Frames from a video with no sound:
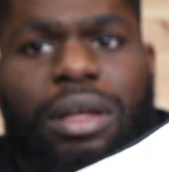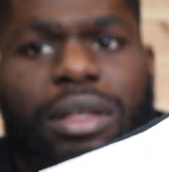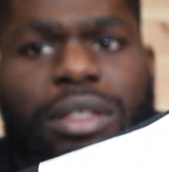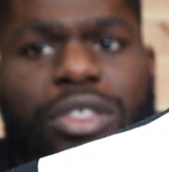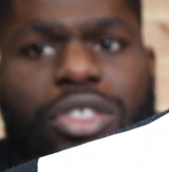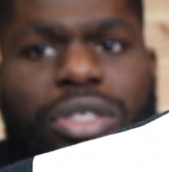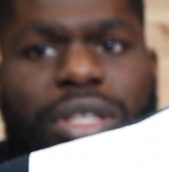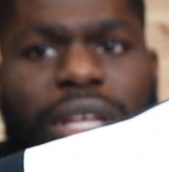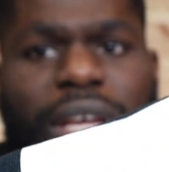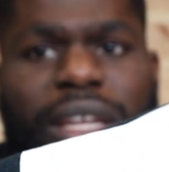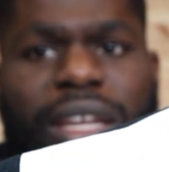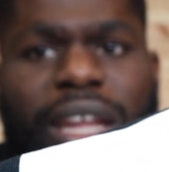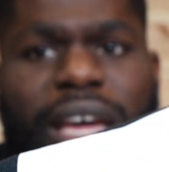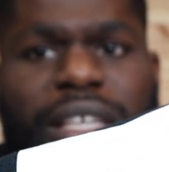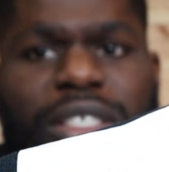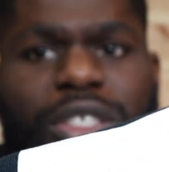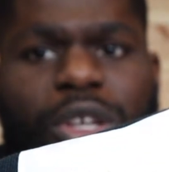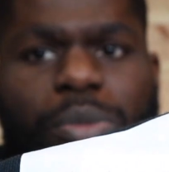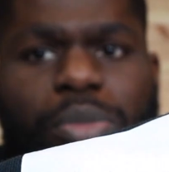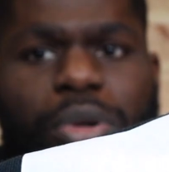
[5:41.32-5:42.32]
Just like a
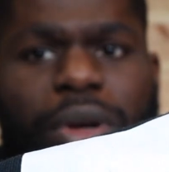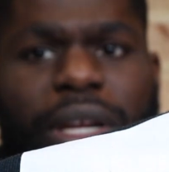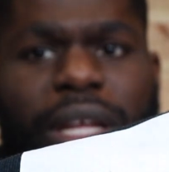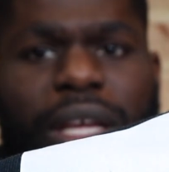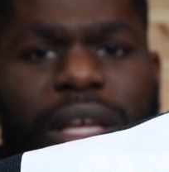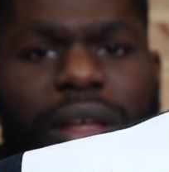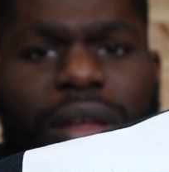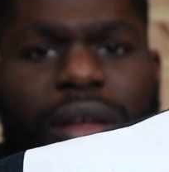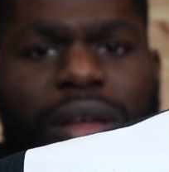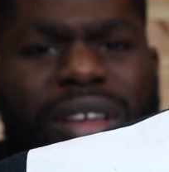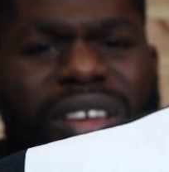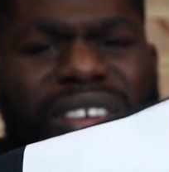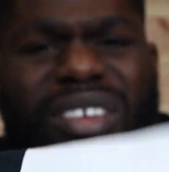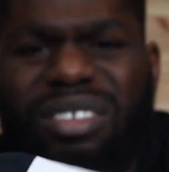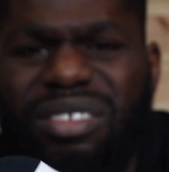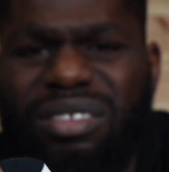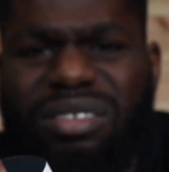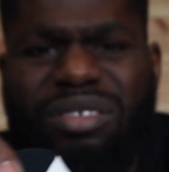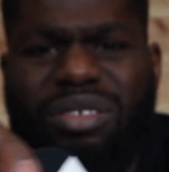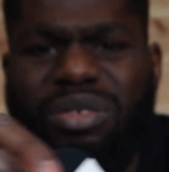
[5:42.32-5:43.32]
nice little print here.
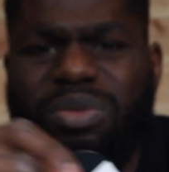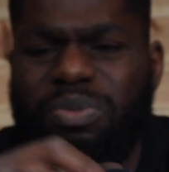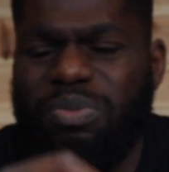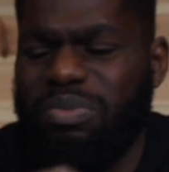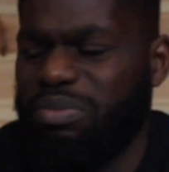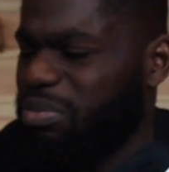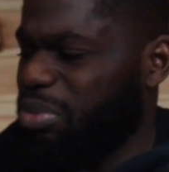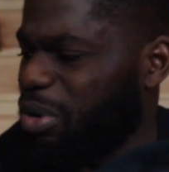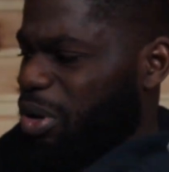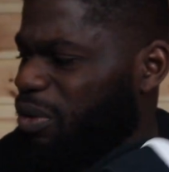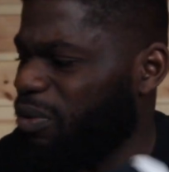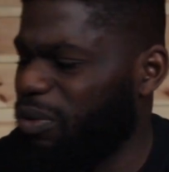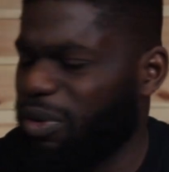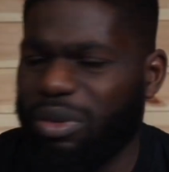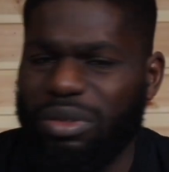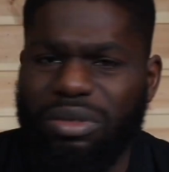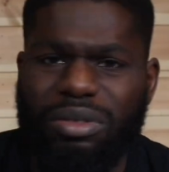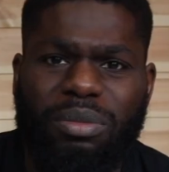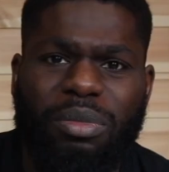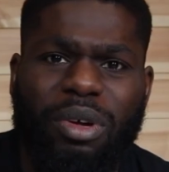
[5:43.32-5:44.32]
Just
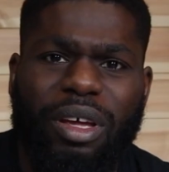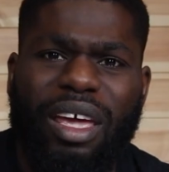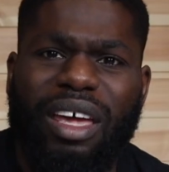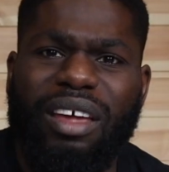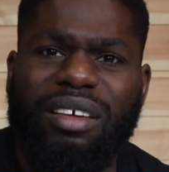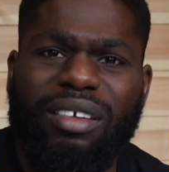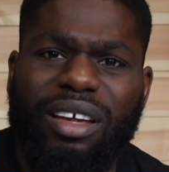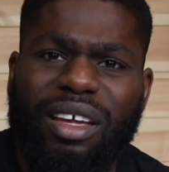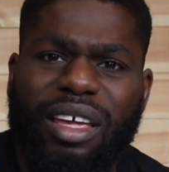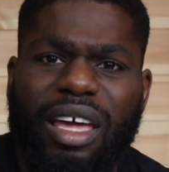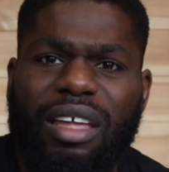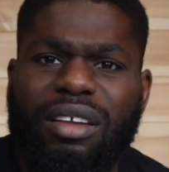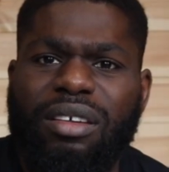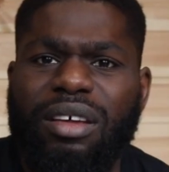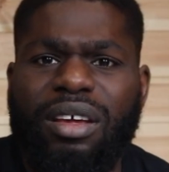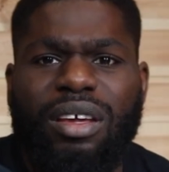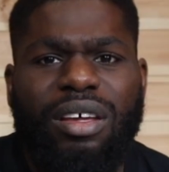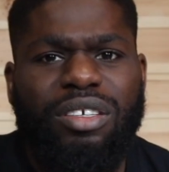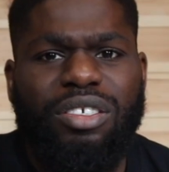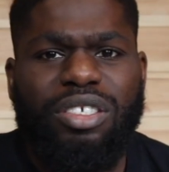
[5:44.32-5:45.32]
beautiful. But yeah, again,
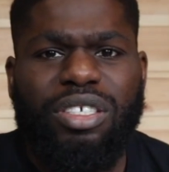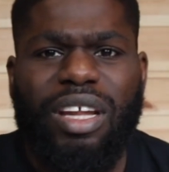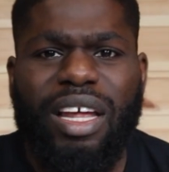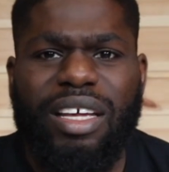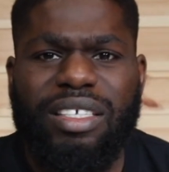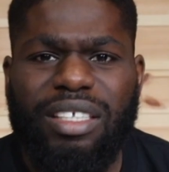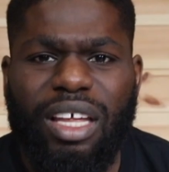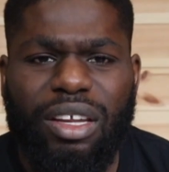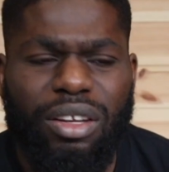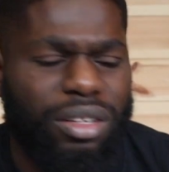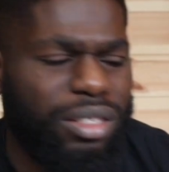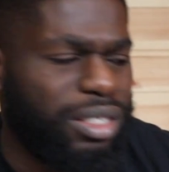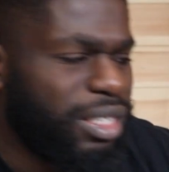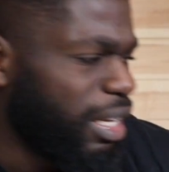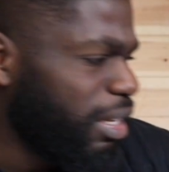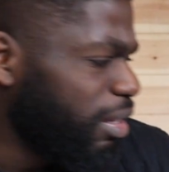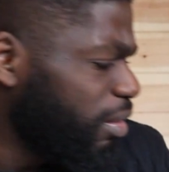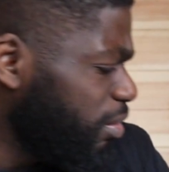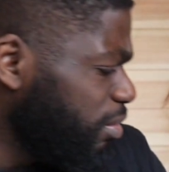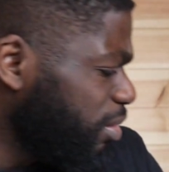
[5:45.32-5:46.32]
just a nice standard
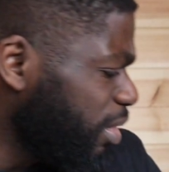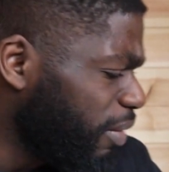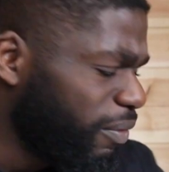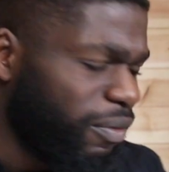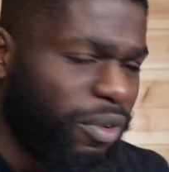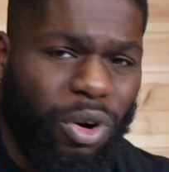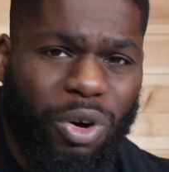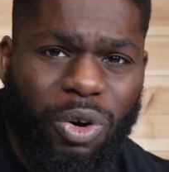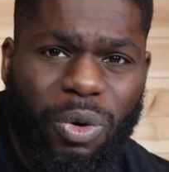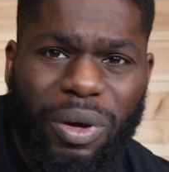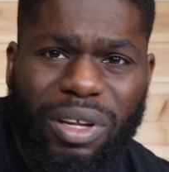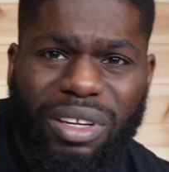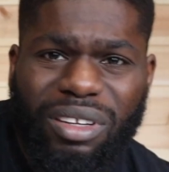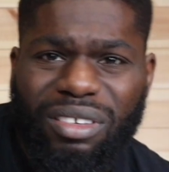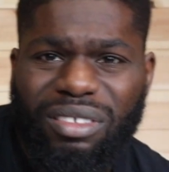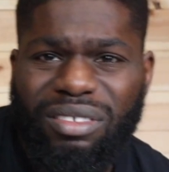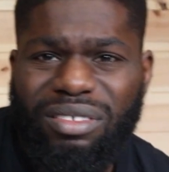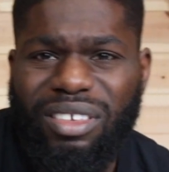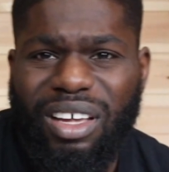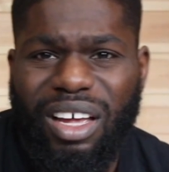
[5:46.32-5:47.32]
tee. It's like £4.
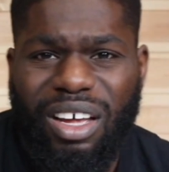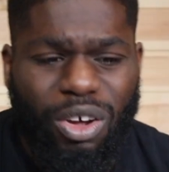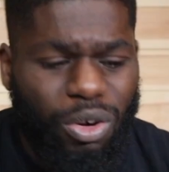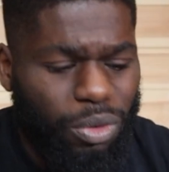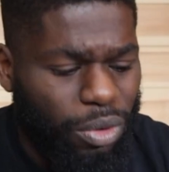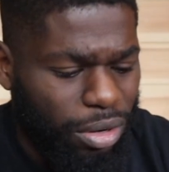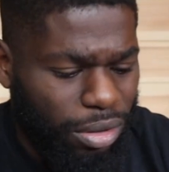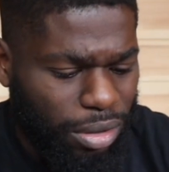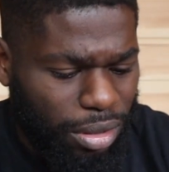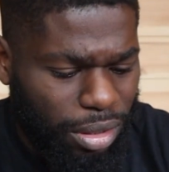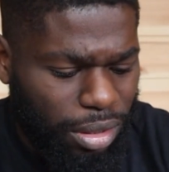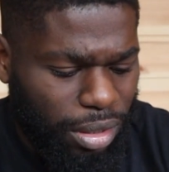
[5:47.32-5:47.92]
Can't go wrong.